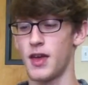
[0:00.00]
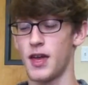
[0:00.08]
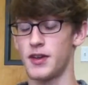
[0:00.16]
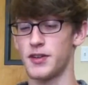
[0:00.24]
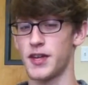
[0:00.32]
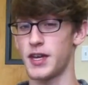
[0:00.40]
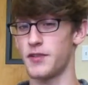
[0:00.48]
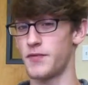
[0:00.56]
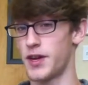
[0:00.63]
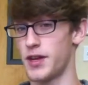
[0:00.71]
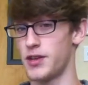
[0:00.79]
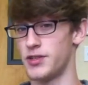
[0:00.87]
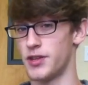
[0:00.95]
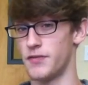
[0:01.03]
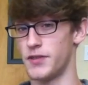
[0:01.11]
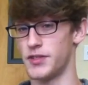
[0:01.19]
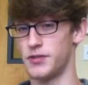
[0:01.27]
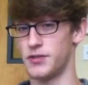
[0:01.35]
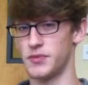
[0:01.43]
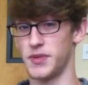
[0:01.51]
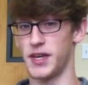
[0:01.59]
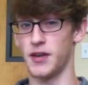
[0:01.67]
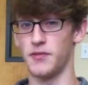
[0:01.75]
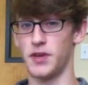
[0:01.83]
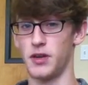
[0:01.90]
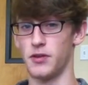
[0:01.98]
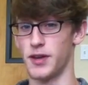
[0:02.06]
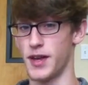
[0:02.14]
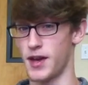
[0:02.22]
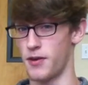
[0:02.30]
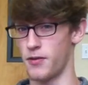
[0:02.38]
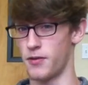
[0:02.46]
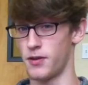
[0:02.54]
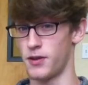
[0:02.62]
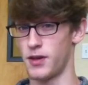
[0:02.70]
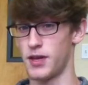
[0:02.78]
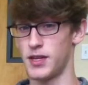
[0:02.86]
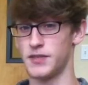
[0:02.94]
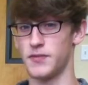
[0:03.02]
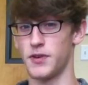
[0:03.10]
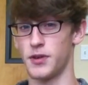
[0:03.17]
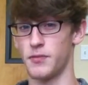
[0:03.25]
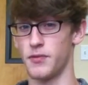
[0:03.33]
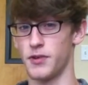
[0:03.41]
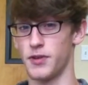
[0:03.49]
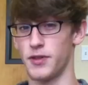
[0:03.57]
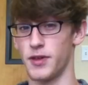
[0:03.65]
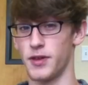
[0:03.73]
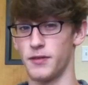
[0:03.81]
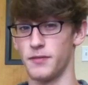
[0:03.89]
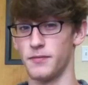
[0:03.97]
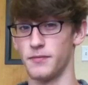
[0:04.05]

And to take advantage of these tools we have here now is a very important thing.